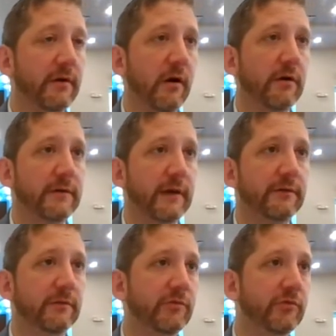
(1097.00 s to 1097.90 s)
There are
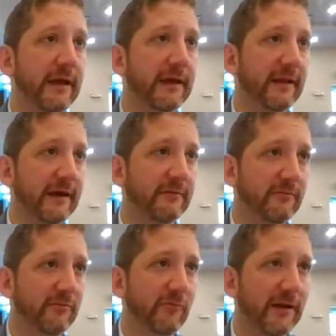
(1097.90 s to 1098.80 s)
days in which you can't light
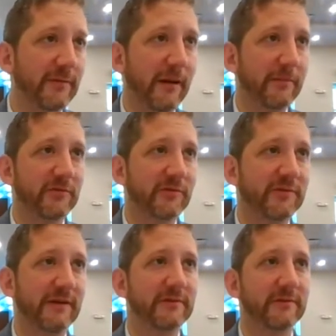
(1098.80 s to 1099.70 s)
right at Mamish at
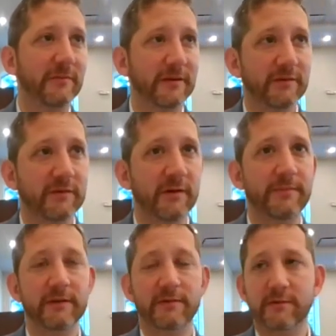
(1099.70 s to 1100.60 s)
7. I mean, it's going to
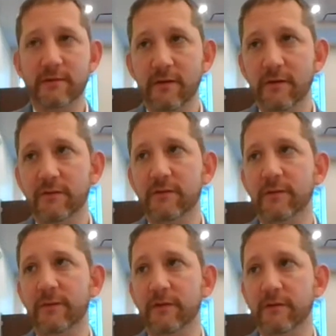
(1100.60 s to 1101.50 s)
be a
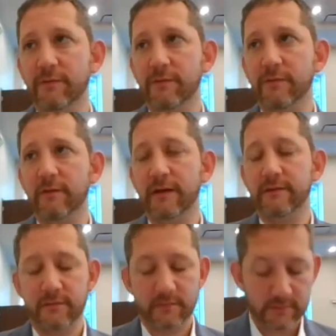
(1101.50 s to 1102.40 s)
little different, right?